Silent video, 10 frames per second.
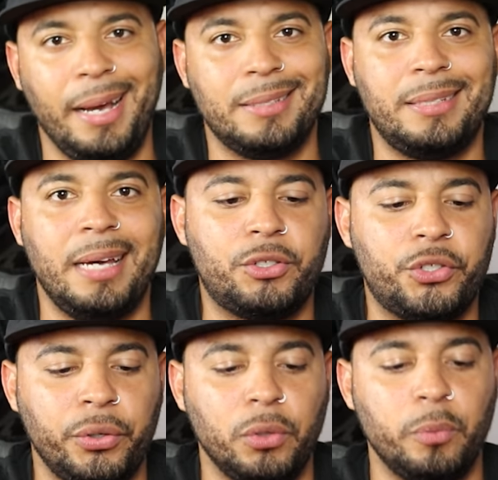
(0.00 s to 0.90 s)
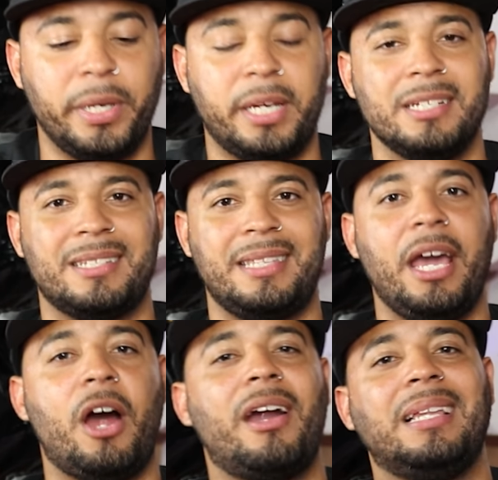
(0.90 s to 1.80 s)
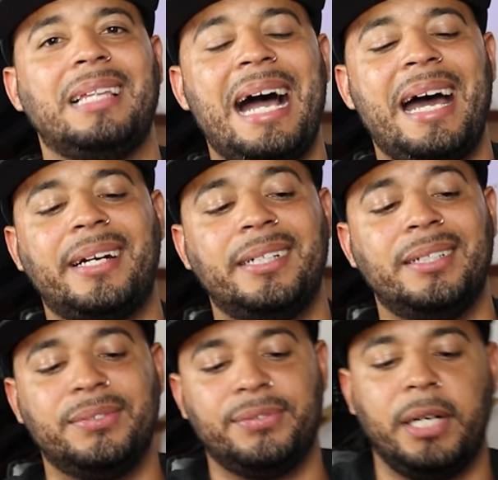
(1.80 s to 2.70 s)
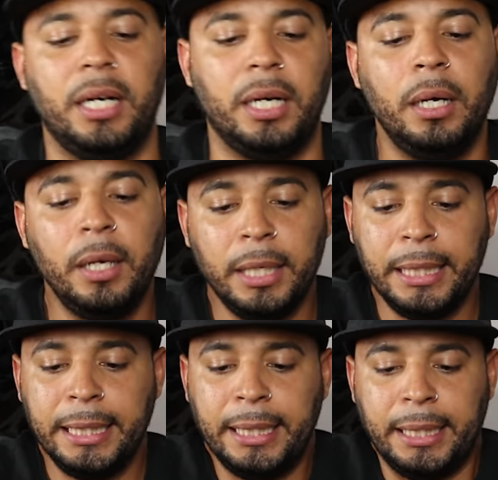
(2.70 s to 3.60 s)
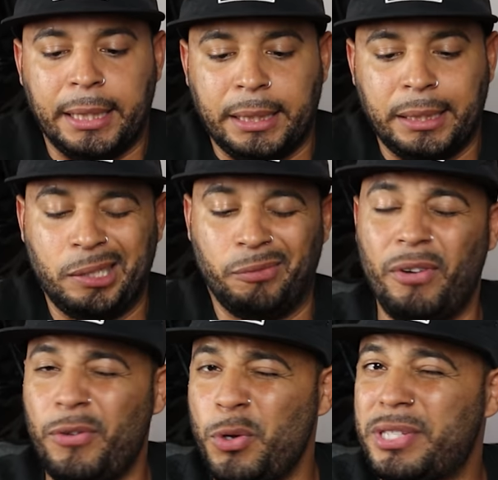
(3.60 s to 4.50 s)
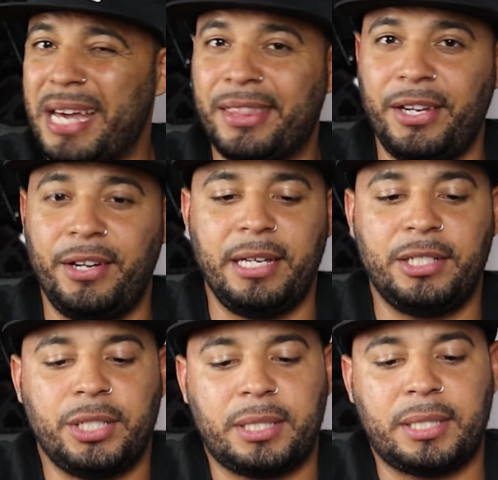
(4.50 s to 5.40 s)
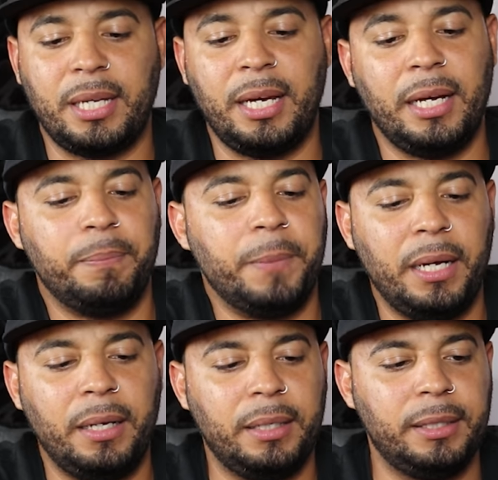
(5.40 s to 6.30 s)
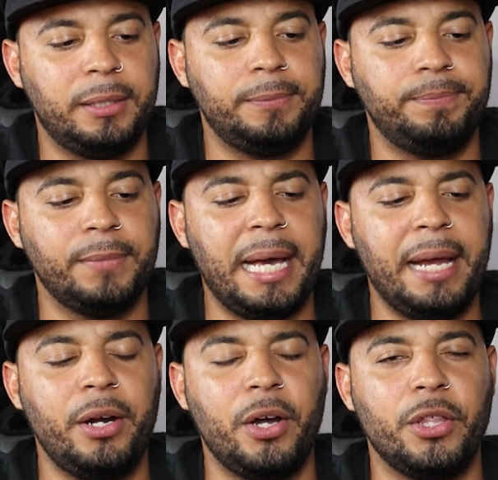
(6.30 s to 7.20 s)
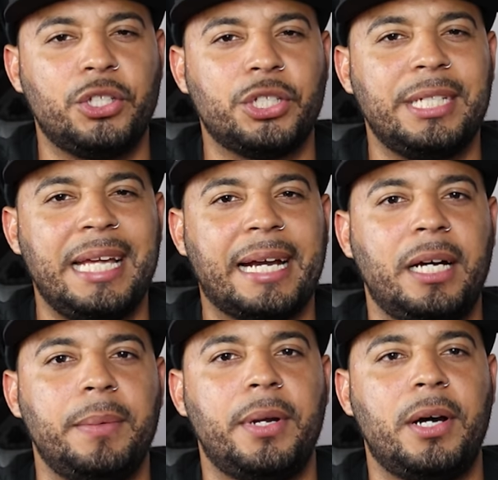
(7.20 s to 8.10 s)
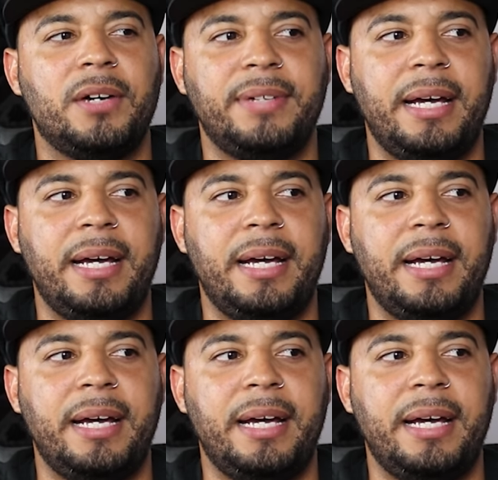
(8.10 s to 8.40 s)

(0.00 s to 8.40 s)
I said true, because they are a lot of reviews out there that just, I don't know, they're just not coming off